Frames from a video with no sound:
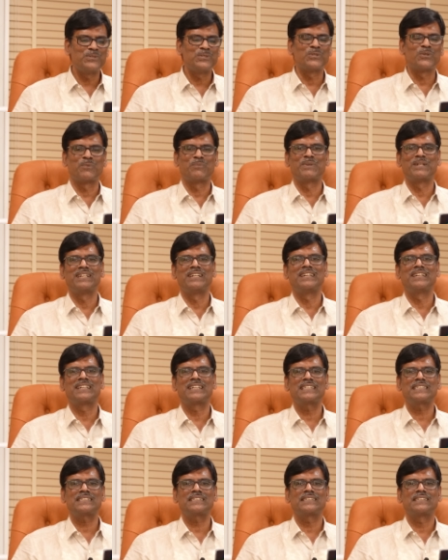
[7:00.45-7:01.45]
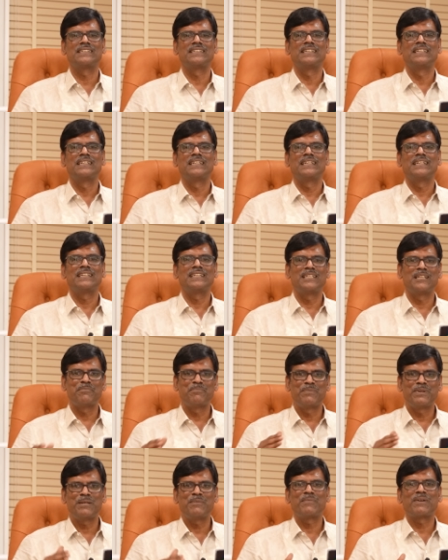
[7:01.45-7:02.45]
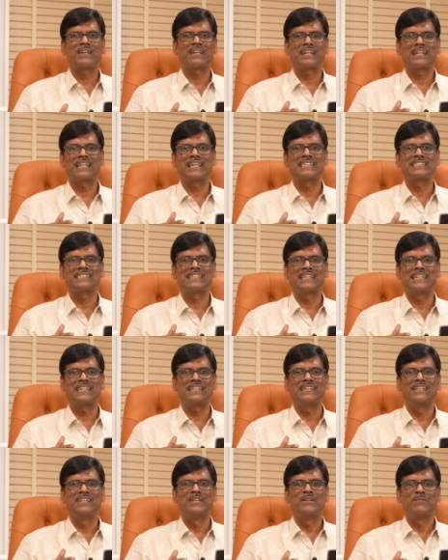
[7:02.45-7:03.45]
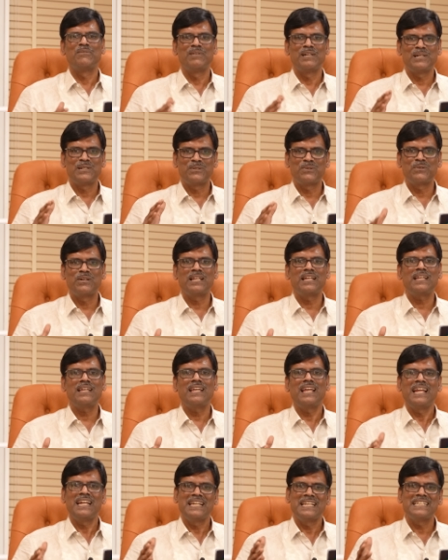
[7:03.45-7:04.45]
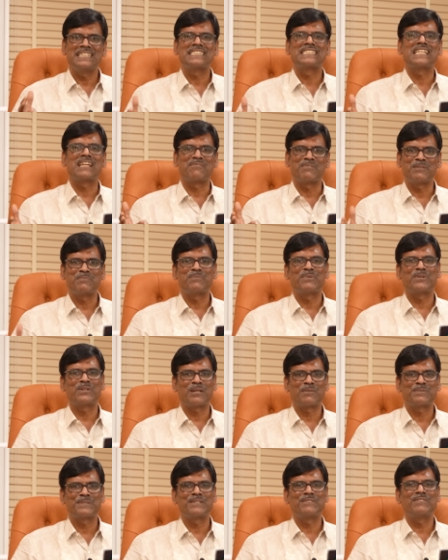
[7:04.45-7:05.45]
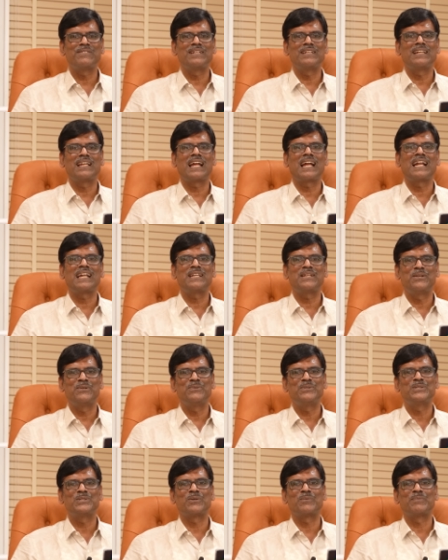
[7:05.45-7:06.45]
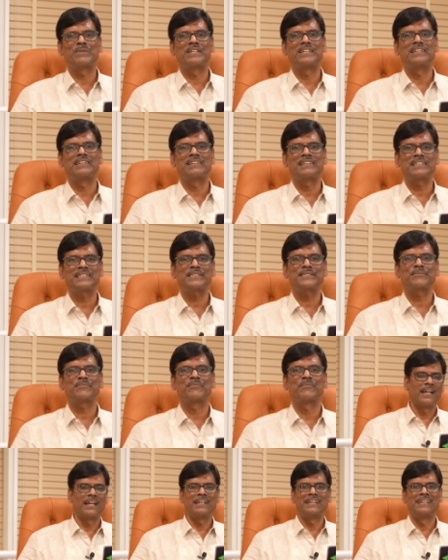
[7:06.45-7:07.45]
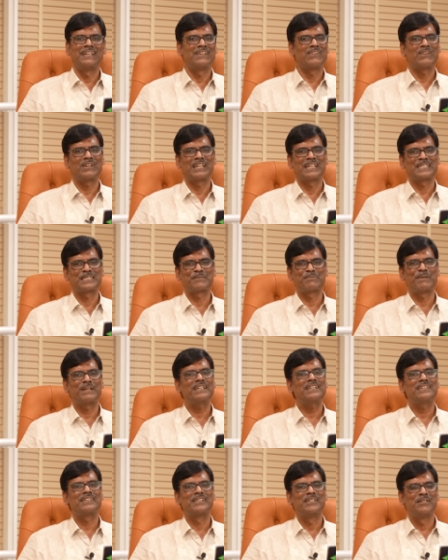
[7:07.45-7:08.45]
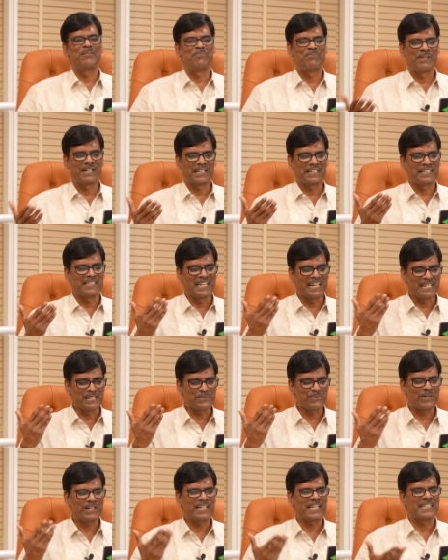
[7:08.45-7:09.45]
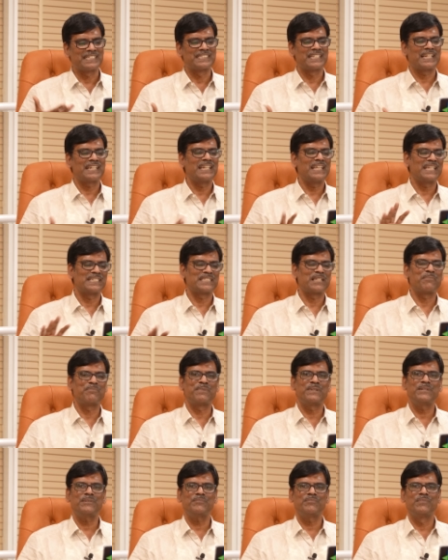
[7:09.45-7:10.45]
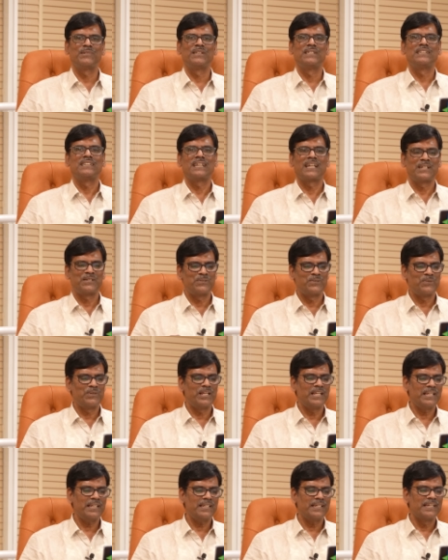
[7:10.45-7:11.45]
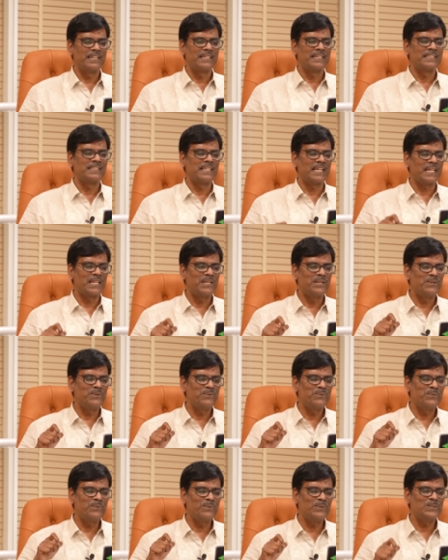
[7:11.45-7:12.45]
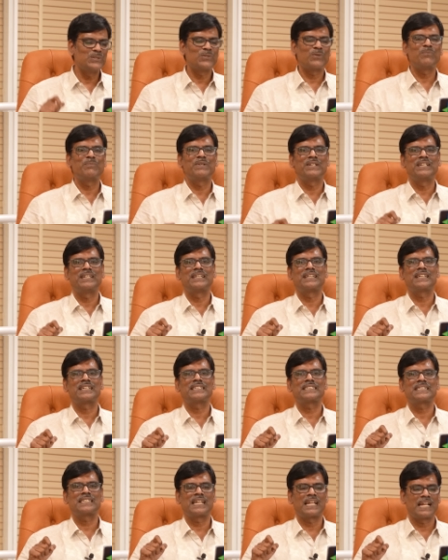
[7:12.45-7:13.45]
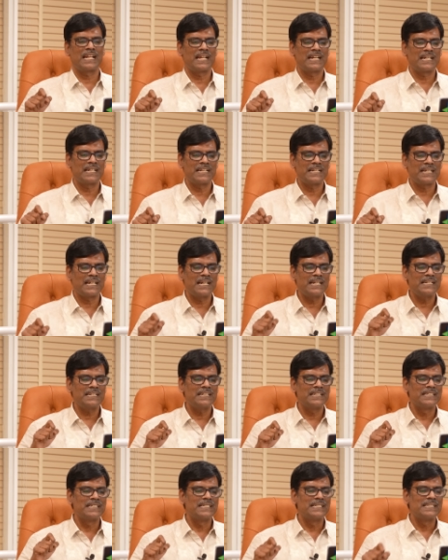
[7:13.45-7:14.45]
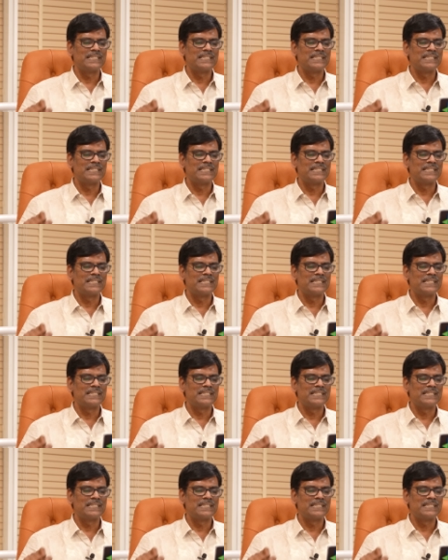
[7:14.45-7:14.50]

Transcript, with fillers: huge open interest. In the pre-market, I said, will today 18.7 put option will add huge open interest? I did not expect, but that is what exactly has happened. And today, the huge open interest added at